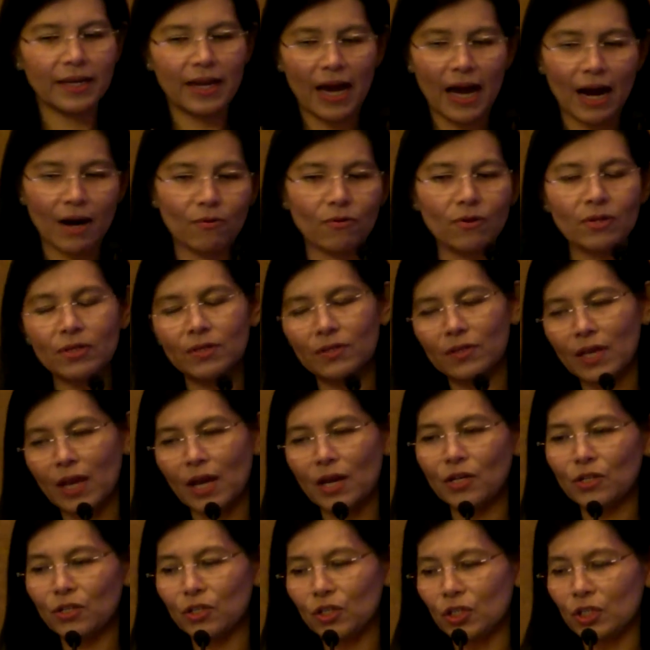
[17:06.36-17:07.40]
our
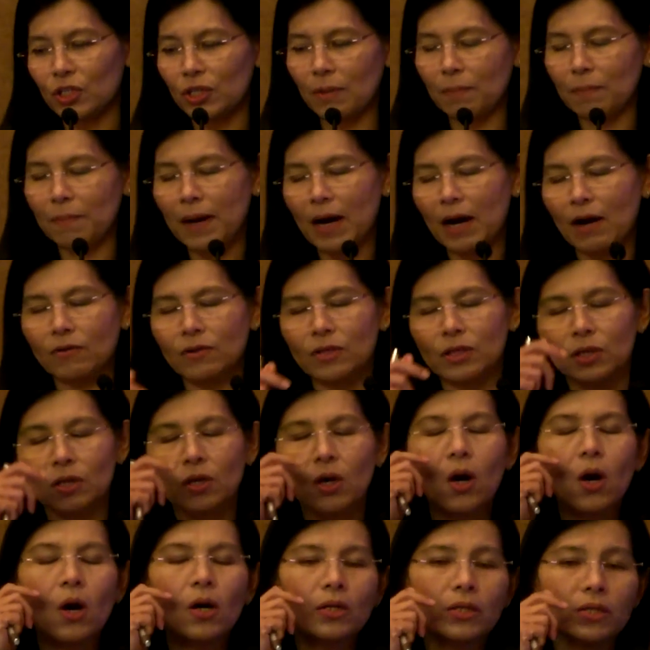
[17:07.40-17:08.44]
session about the
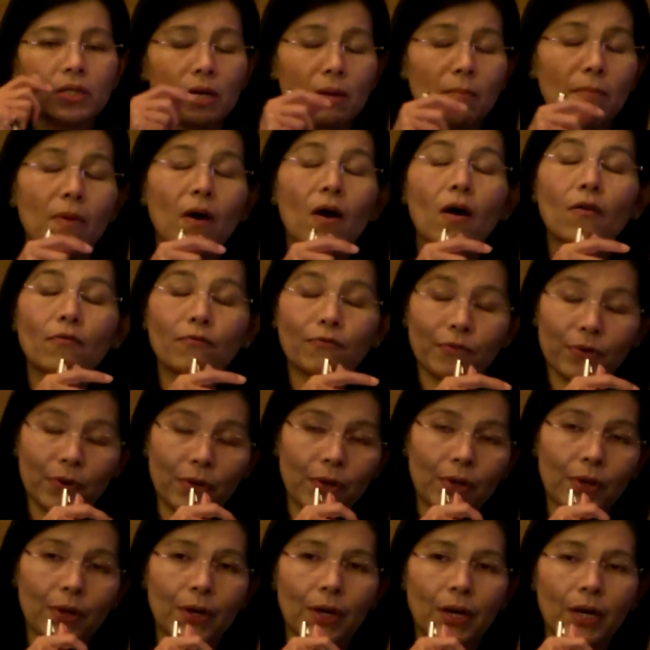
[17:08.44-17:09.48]
continuum of
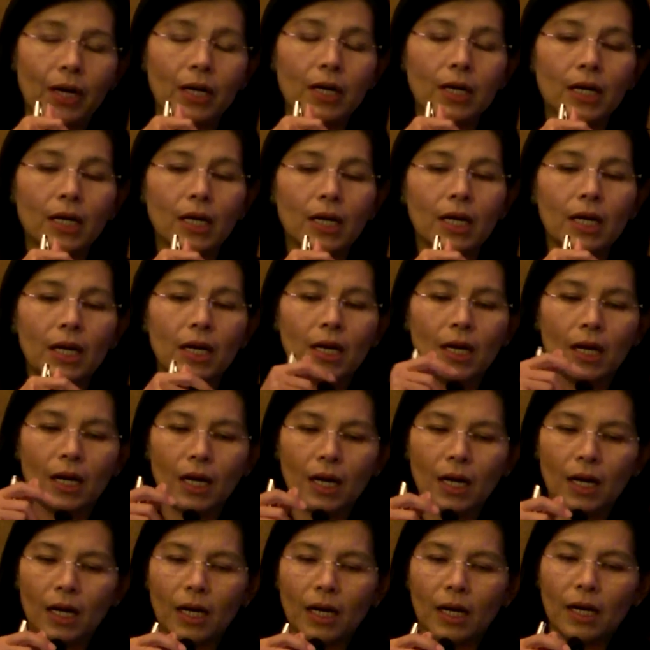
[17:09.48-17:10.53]
care.
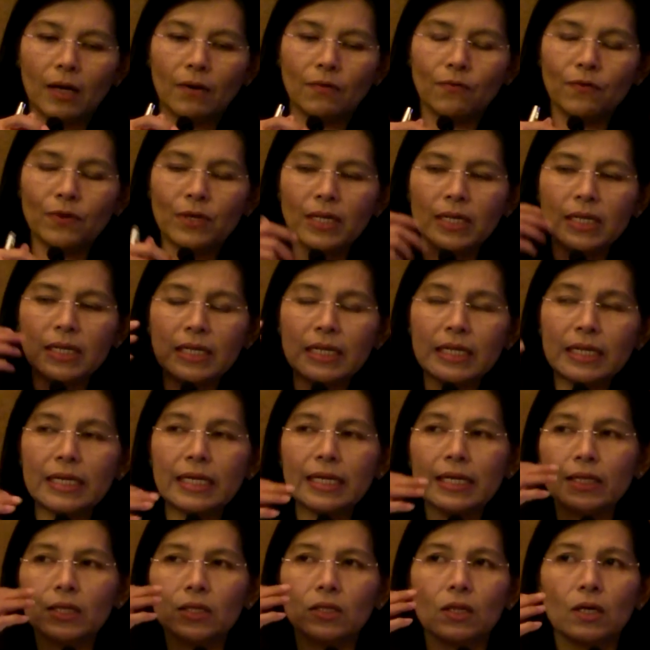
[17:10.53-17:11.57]
We
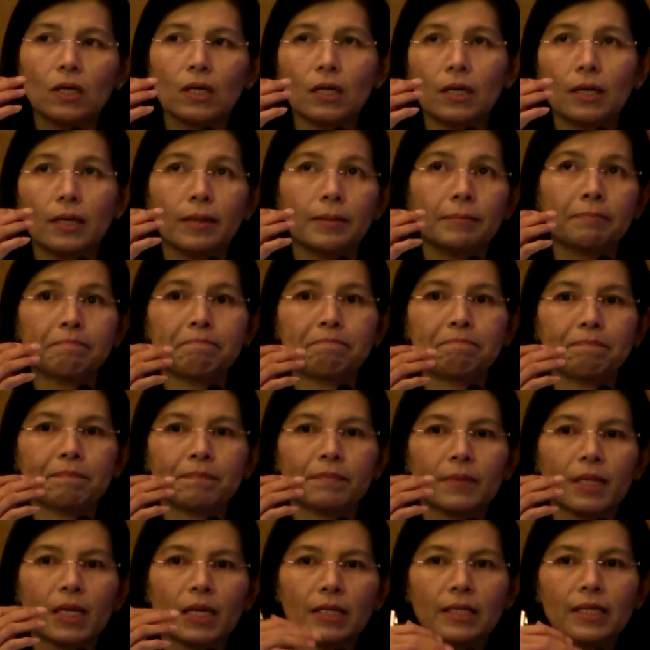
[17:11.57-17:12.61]
need
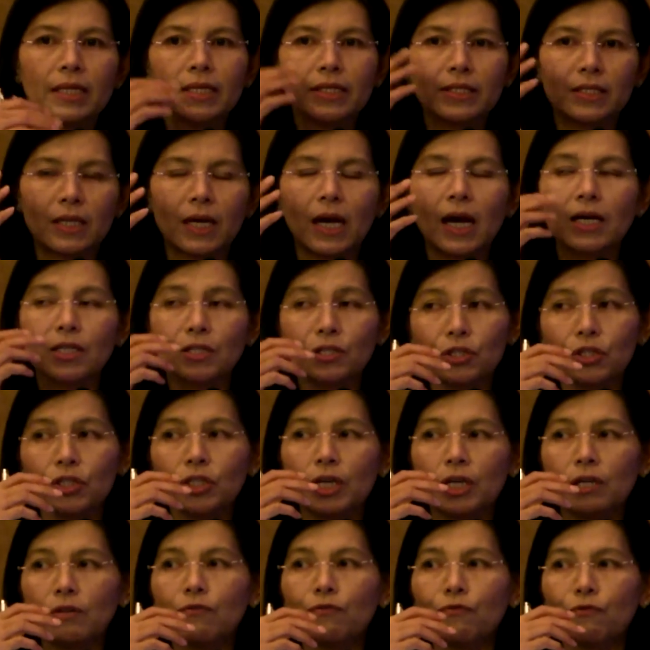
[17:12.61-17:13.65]

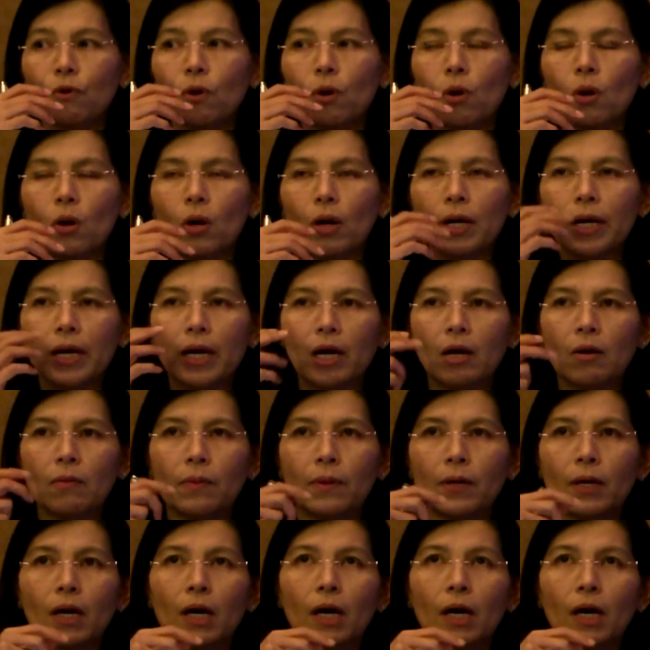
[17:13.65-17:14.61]
discussion for help